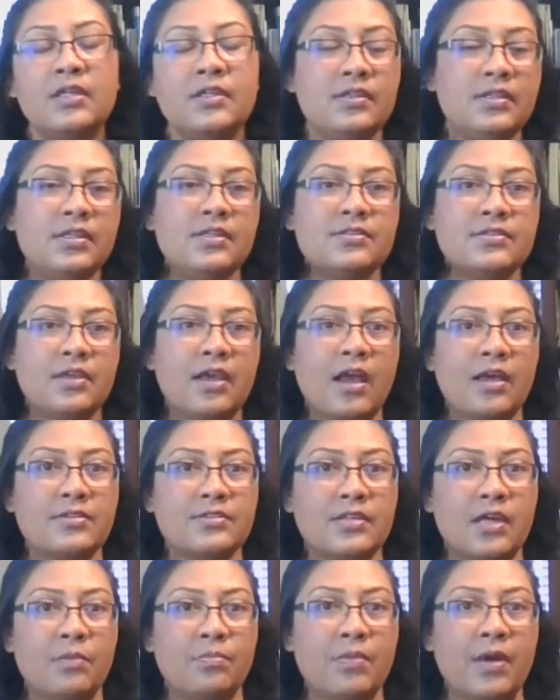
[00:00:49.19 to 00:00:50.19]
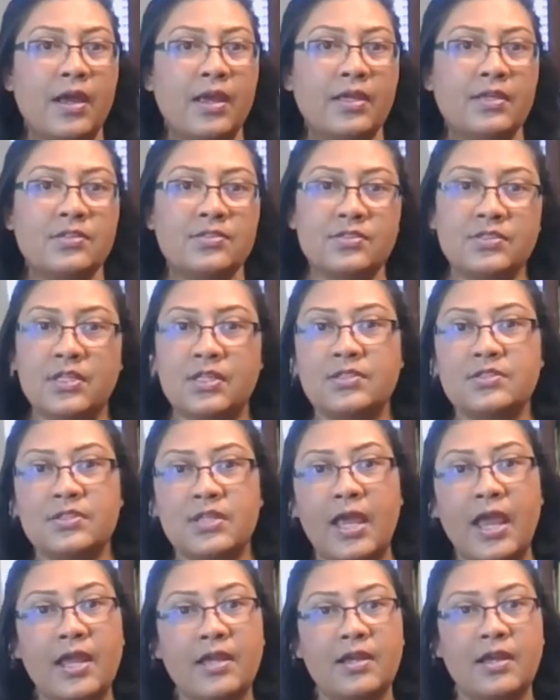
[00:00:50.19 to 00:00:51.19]
These guys are buying stressed
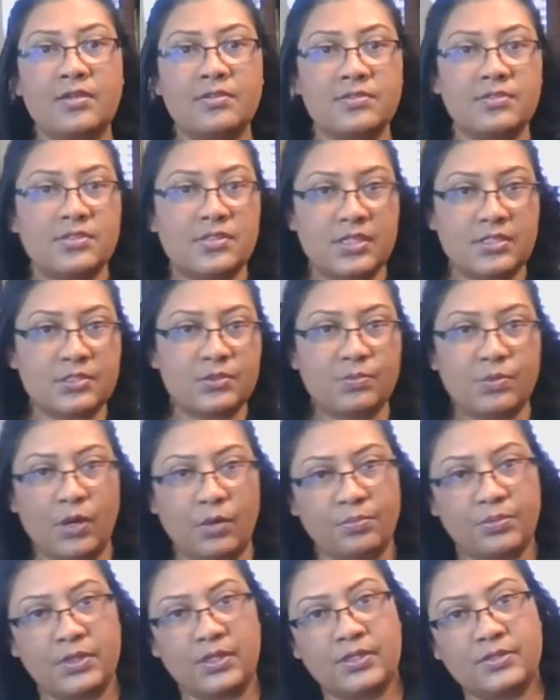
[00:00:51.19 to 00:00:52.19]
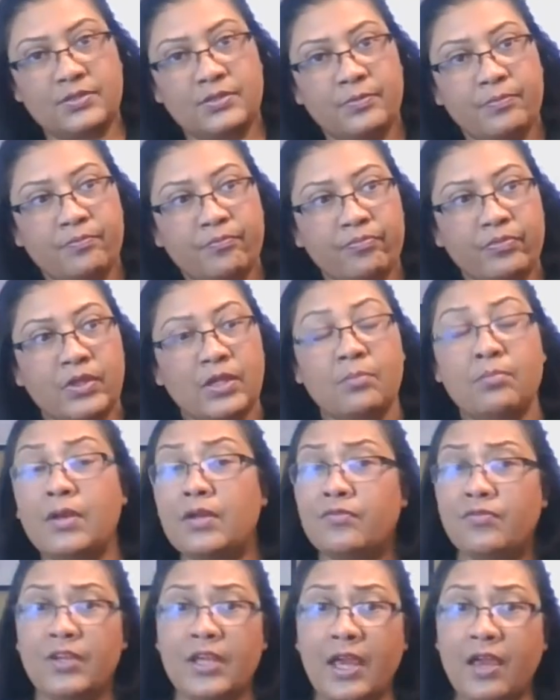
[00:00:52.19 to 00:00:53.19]
and unstressed properties.
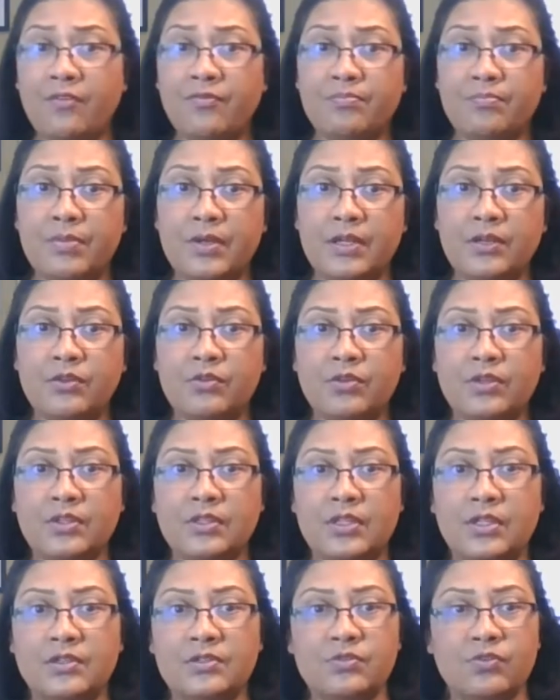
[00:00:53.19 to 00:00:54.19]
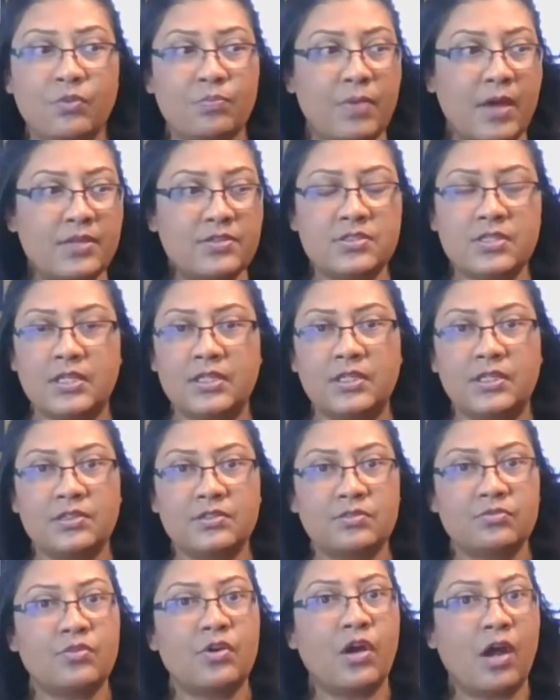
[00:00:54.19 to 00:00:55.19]
But we have been doing this for past ten
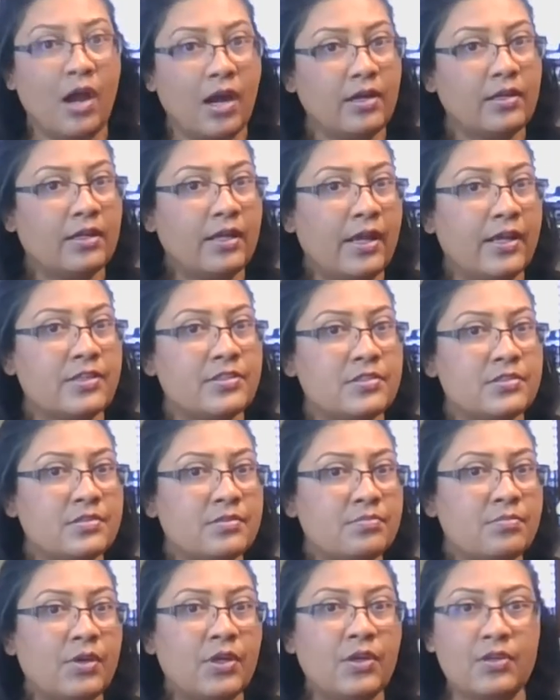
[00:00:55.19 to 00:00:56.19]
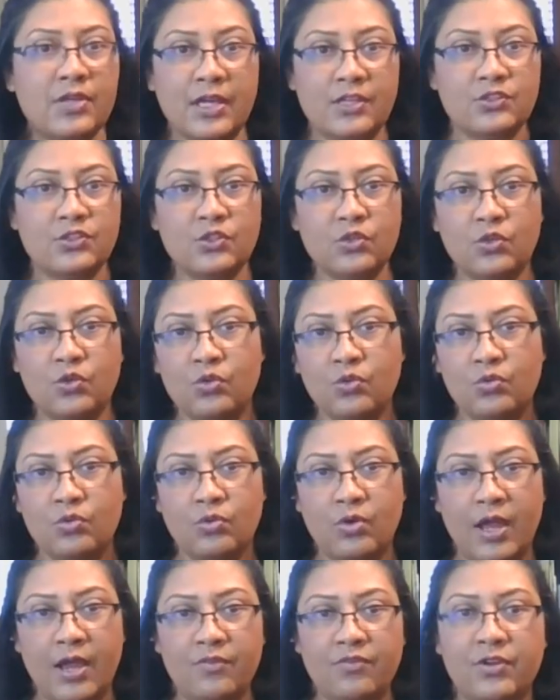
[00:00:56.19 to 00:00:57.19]
years for our clients, because as you know,
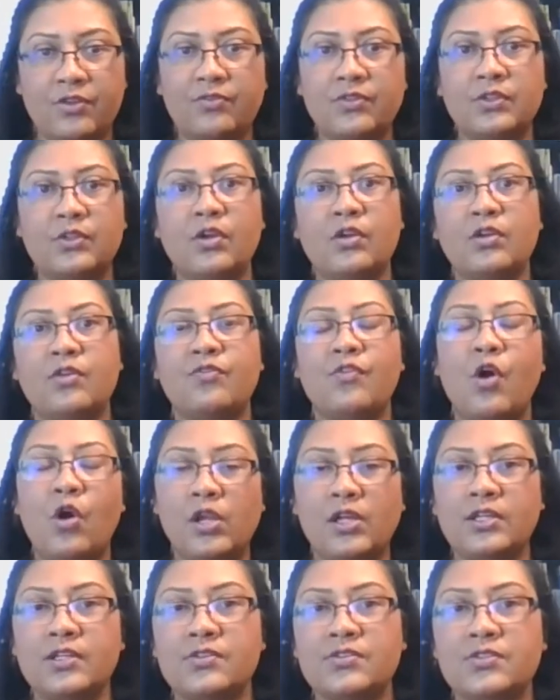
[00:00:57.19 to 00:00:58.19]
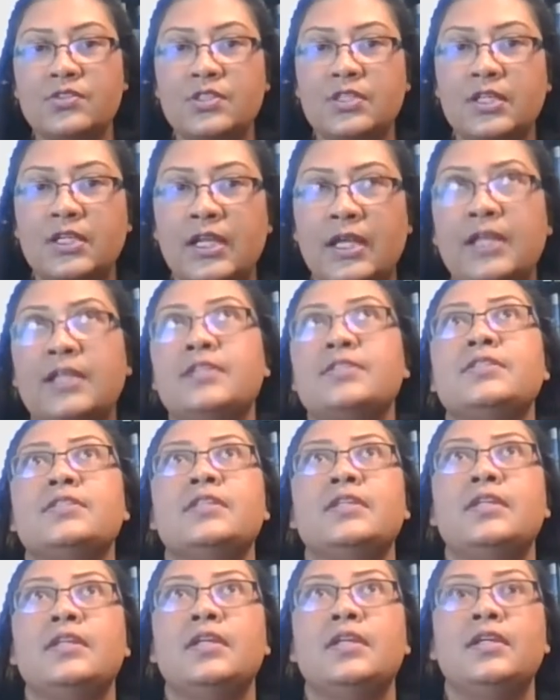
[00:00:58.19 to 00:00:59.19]
I work with a lot of oil industry clients.
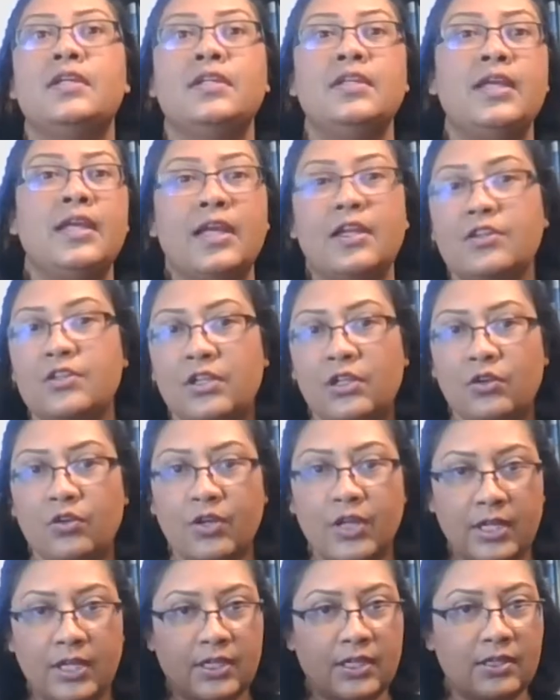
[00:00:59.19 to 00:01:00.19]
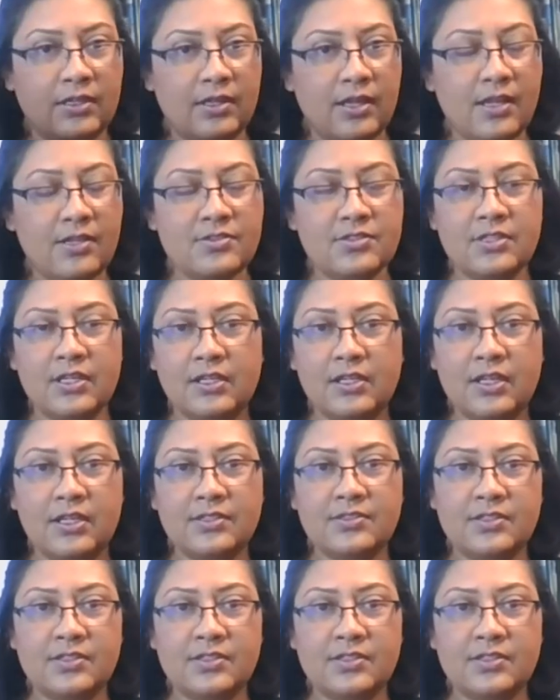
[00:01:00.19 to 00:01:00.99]
They get relocated instantly.